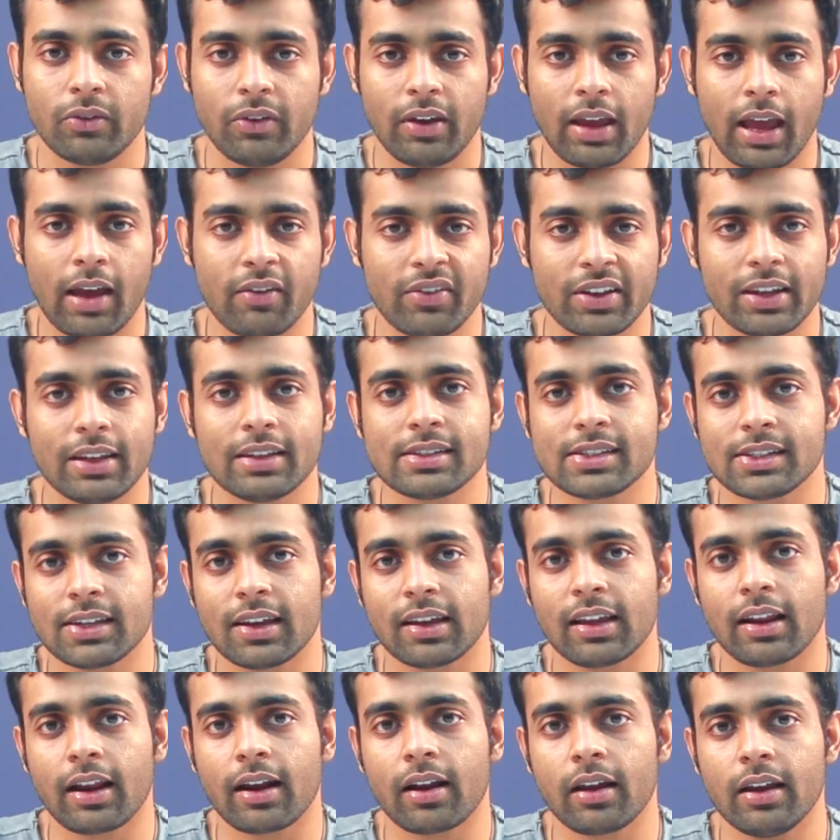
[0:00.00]
We have an
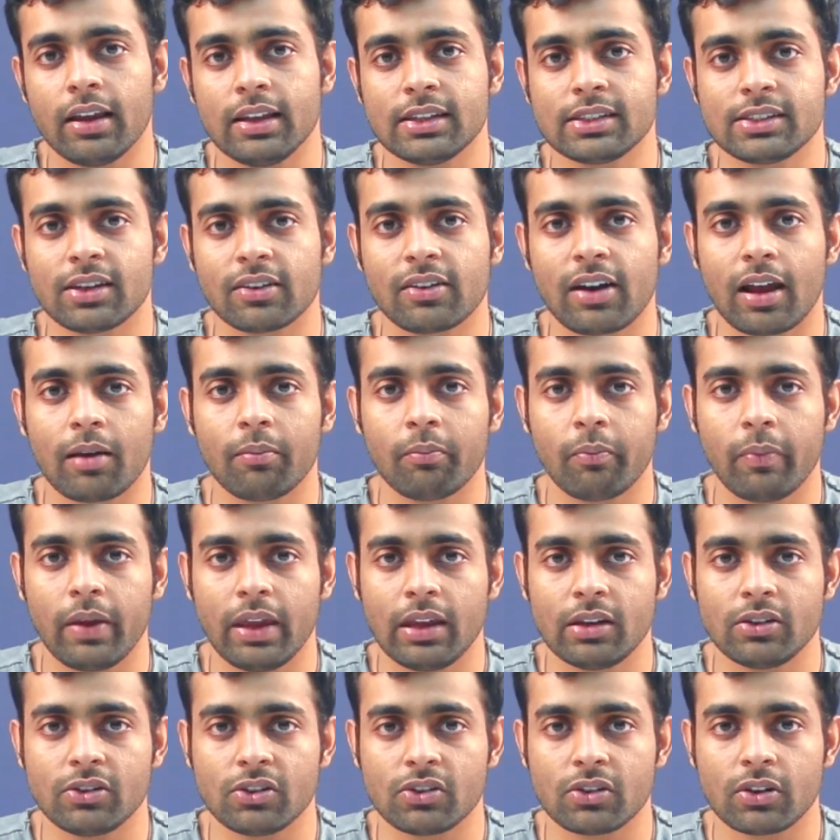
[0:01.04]
Instagram
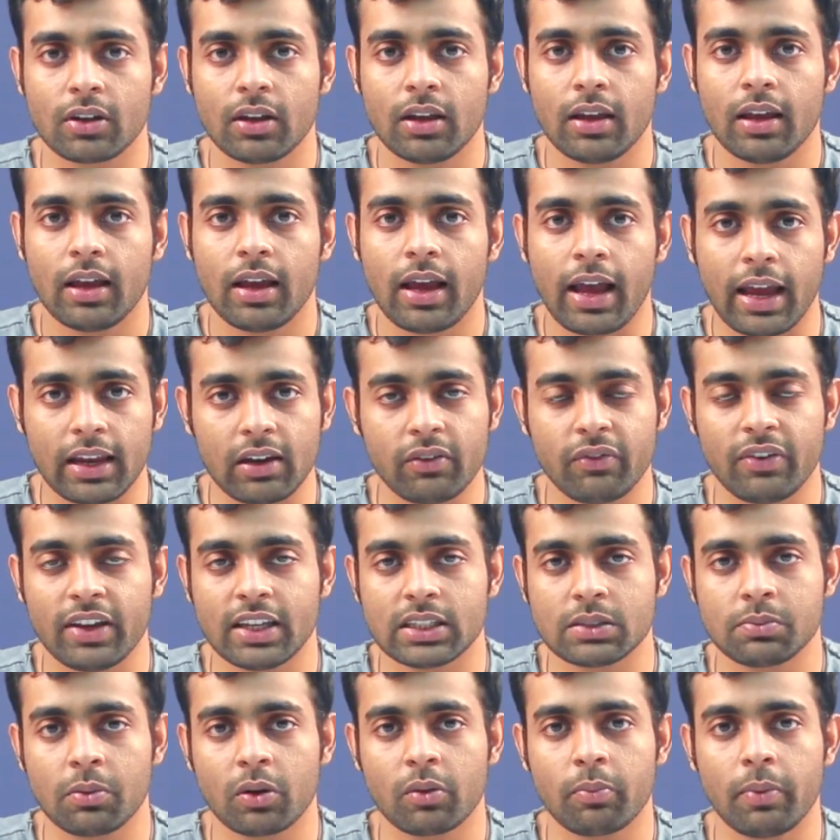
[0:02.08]
page and a
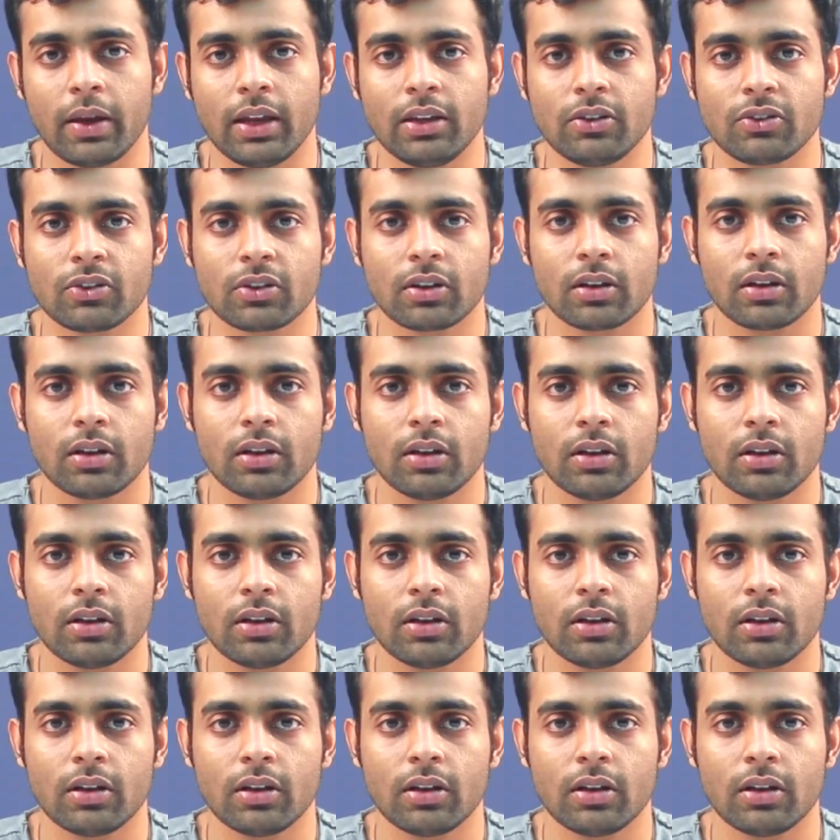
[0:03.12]
Facebook page.